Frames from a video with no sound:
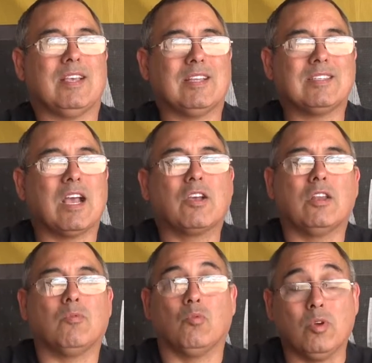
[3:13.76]

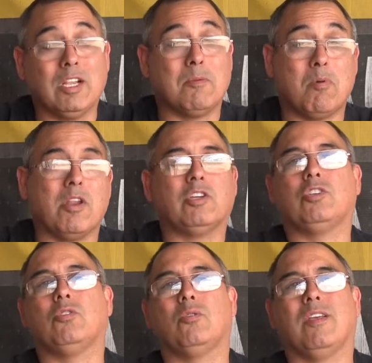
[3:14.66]
gonna really
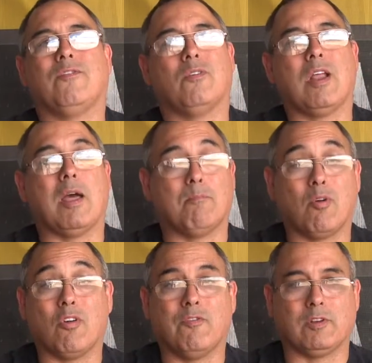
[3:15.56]
punish you if you're not
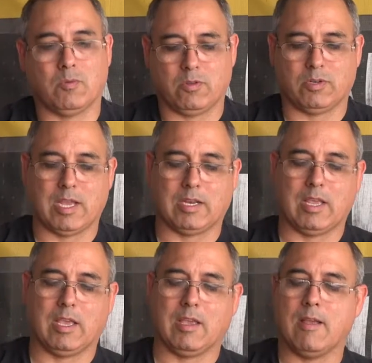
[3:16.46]
perfect with your
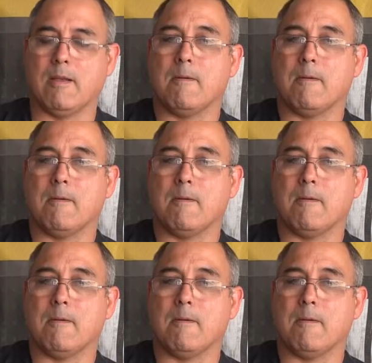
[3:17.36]
technique.